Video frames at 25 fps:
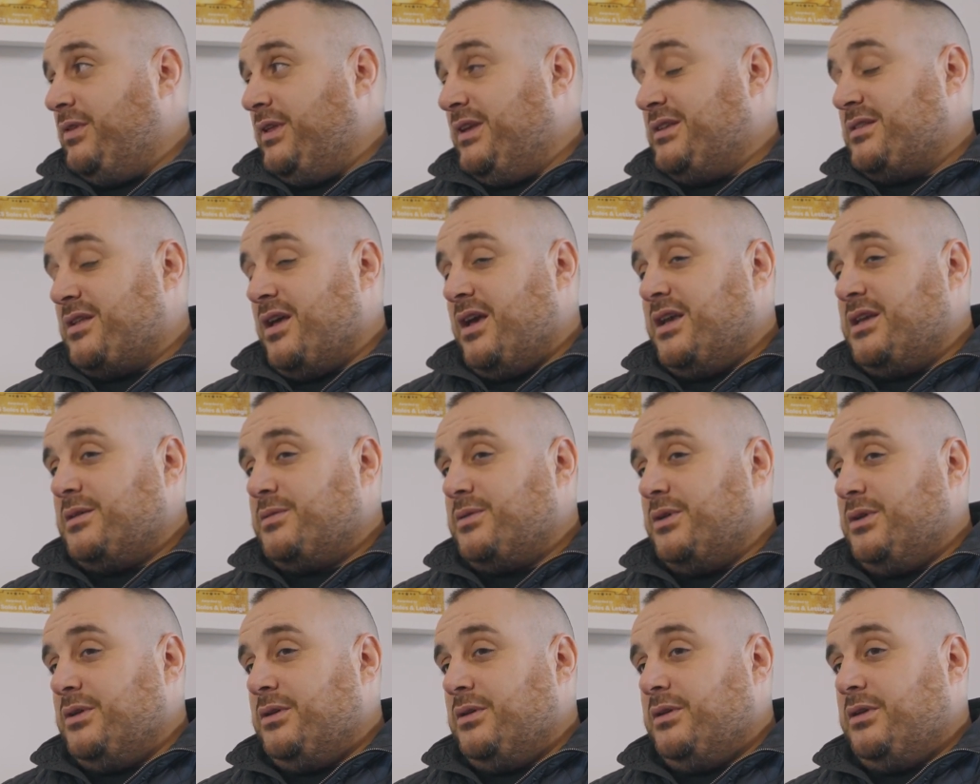these
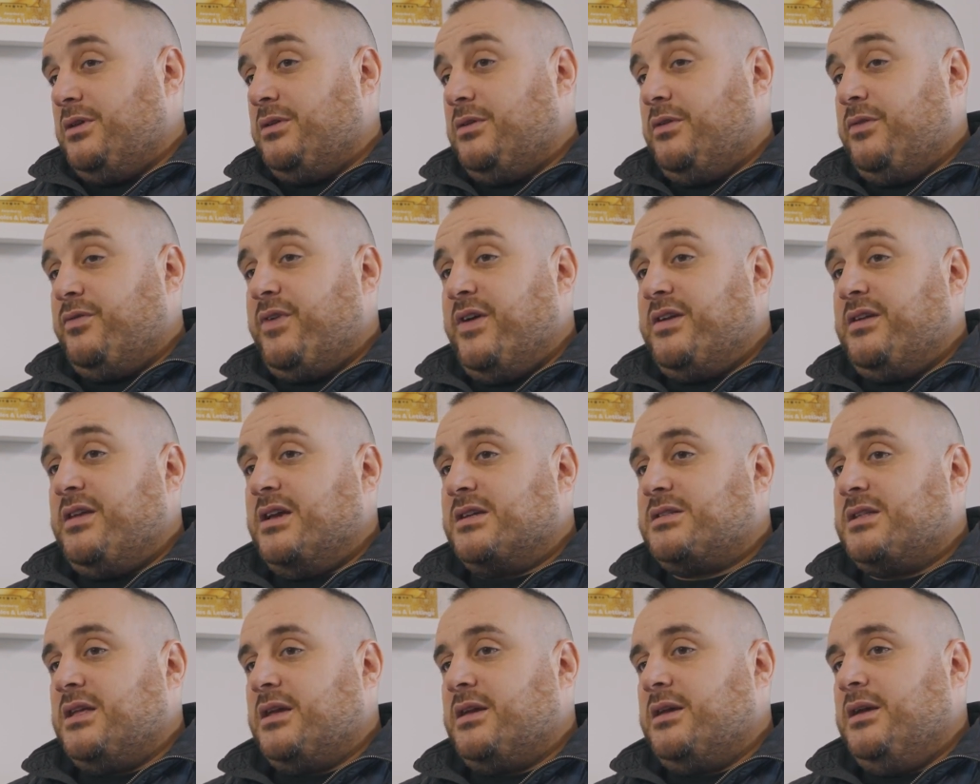days. And it's
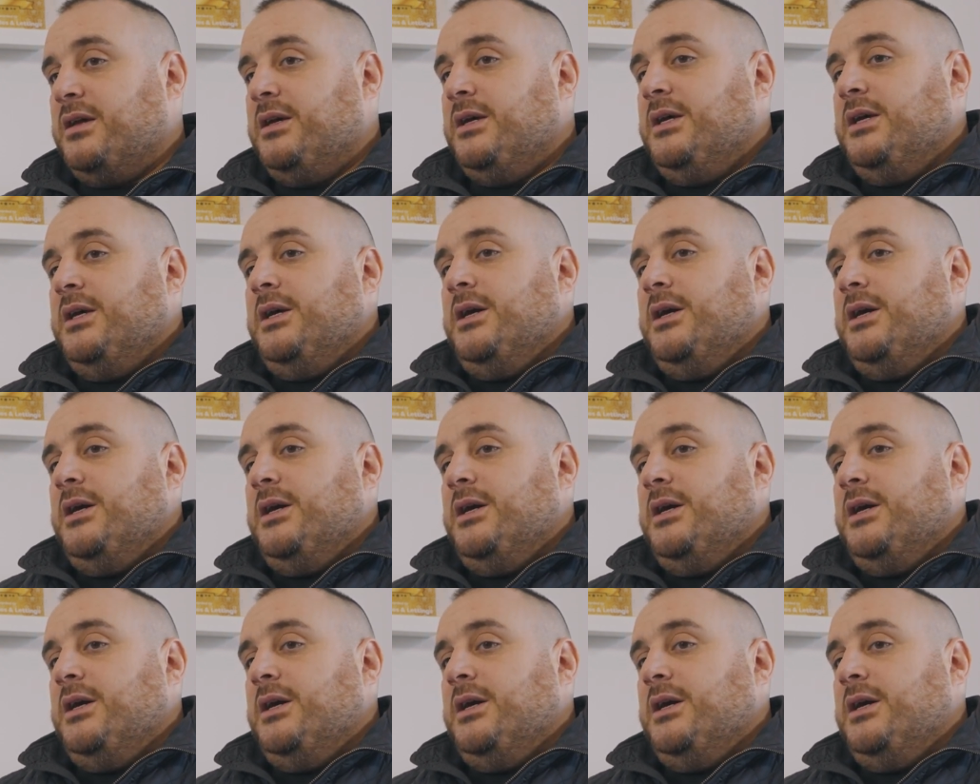fantastic.